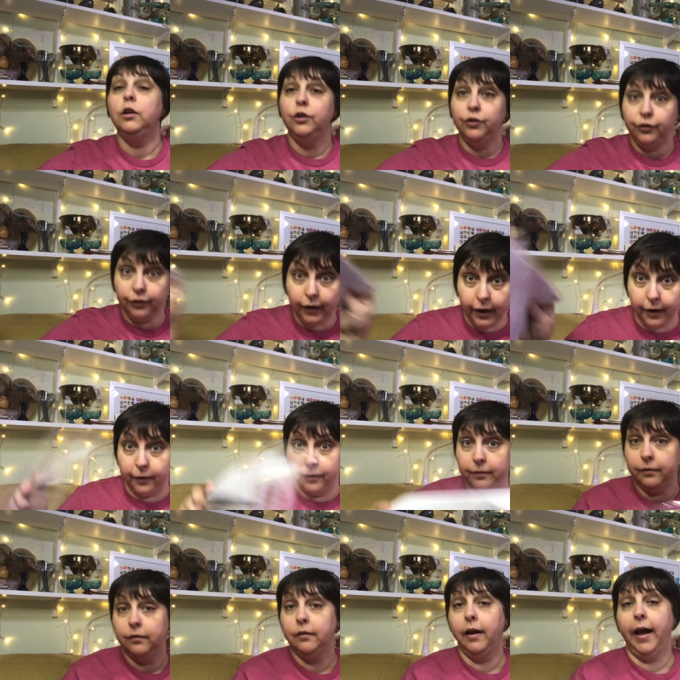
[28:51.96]
So,
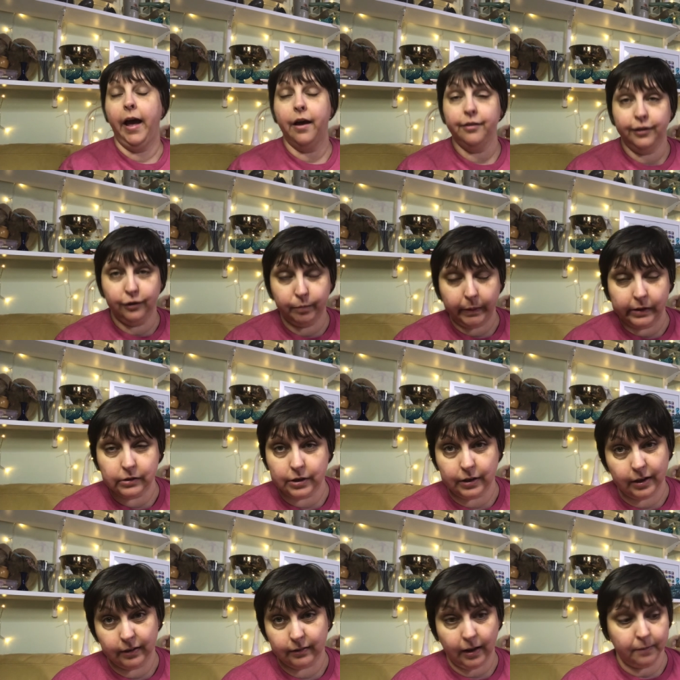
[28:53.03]
how this project
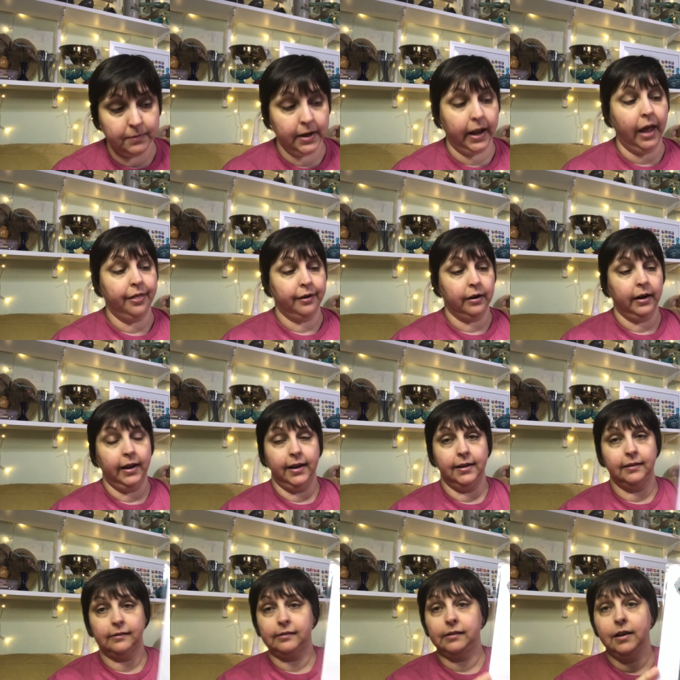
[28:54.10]
has come together
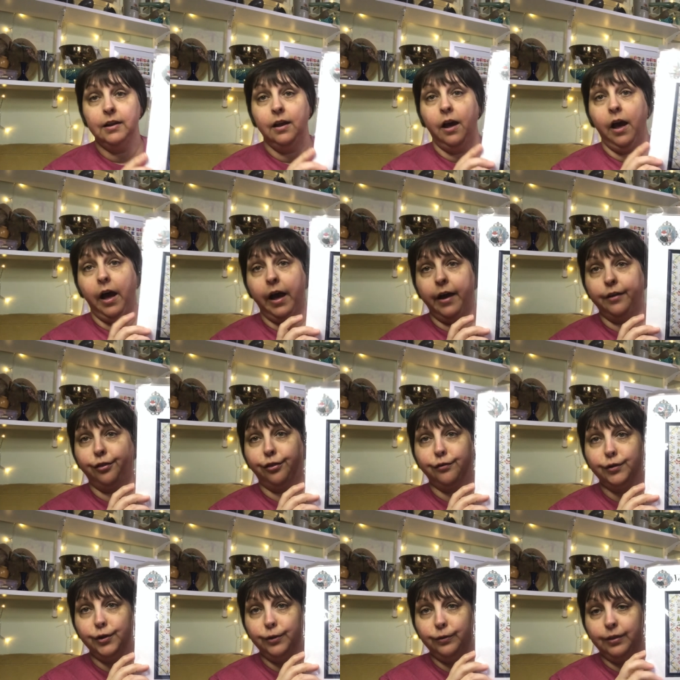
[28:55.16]
is uh,
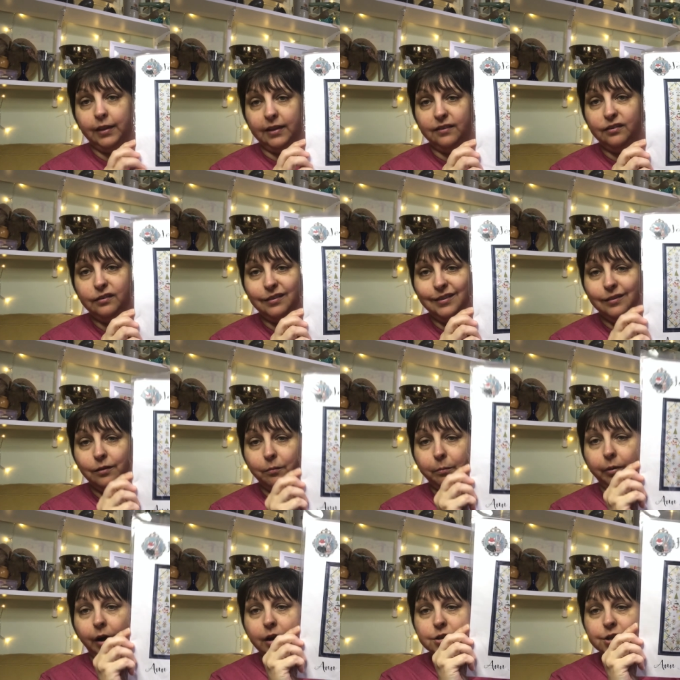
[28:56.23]
through this
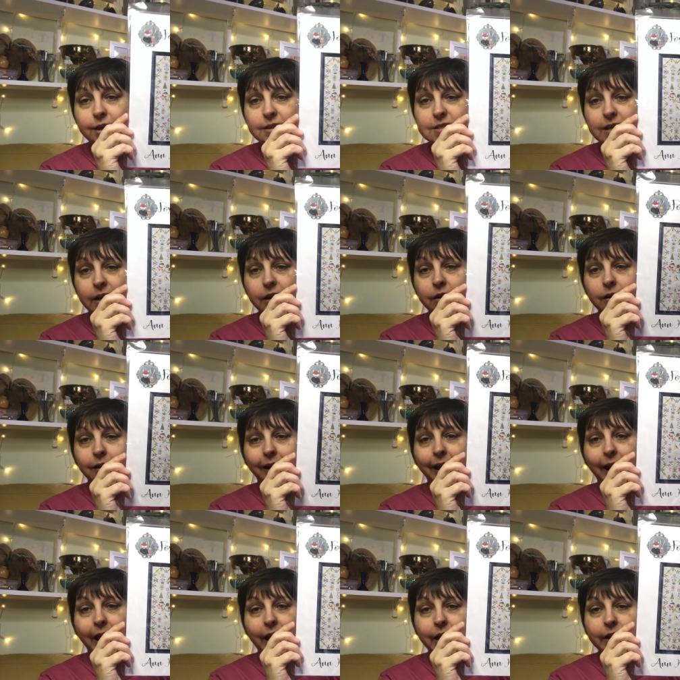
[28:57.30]
project here,
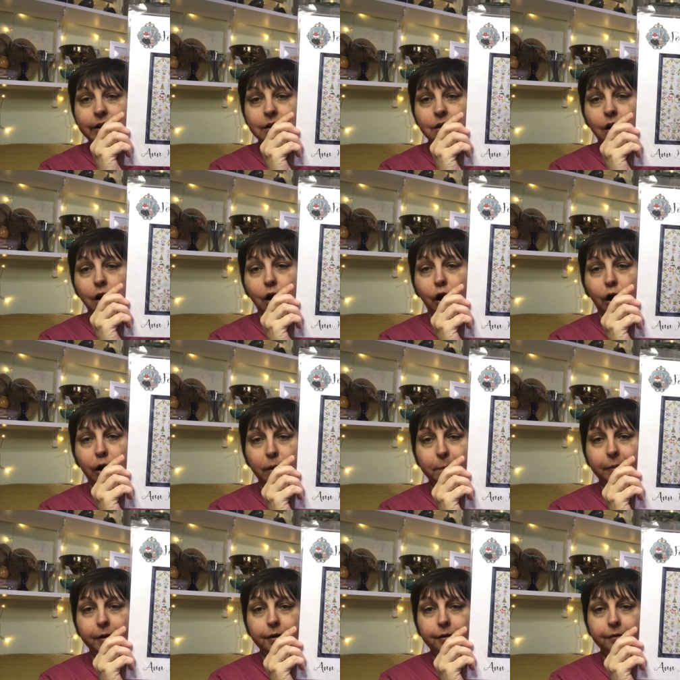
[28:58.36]
in
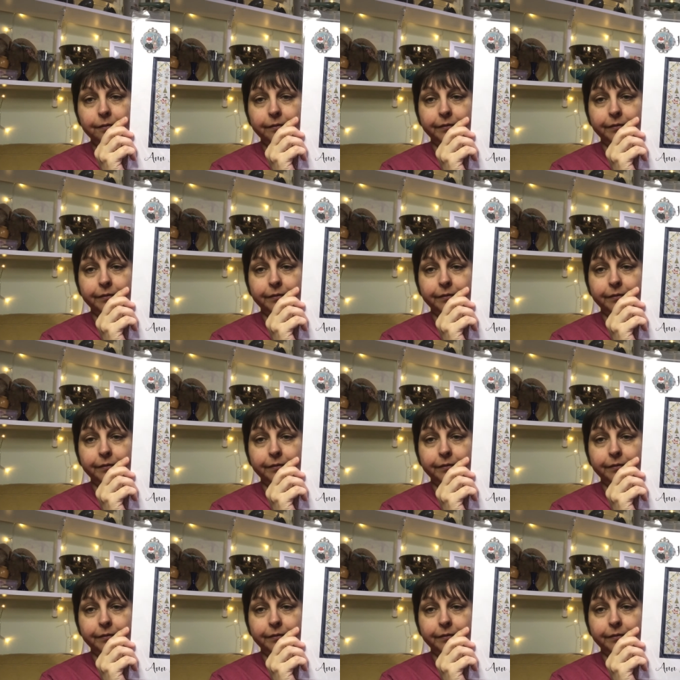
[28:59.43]
Harper,